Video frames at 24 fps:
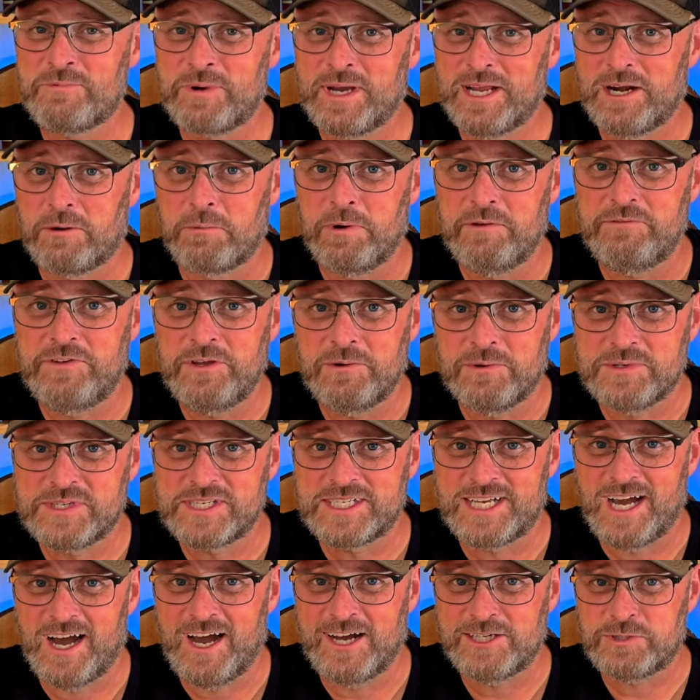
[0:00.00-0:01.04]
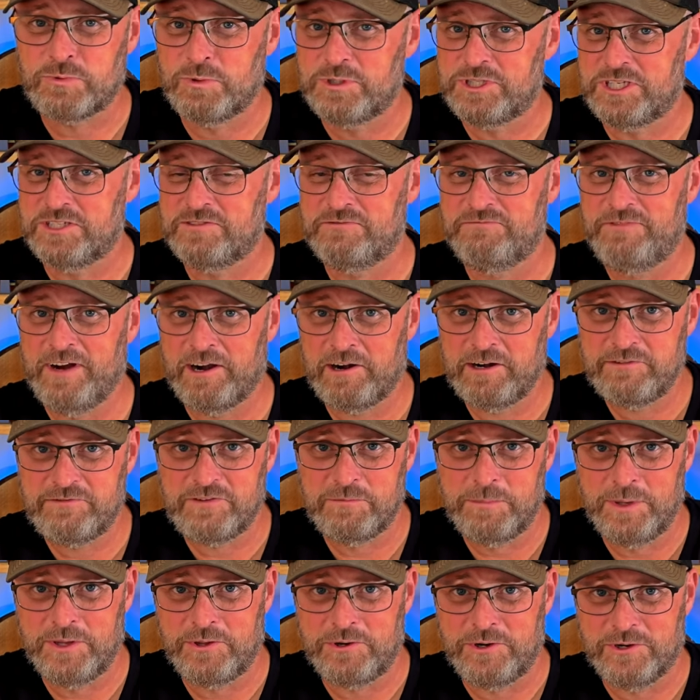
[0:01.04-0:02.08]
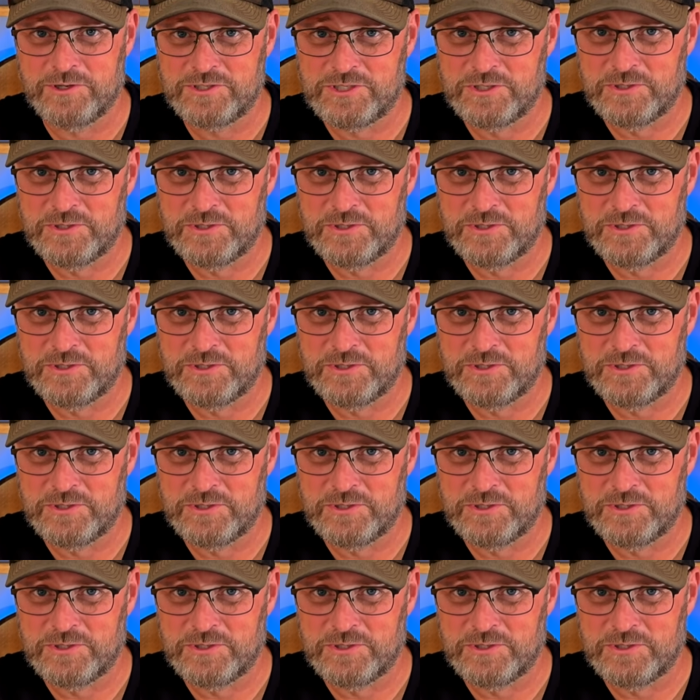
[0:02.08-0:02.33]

going to review a scotch which is very familiar to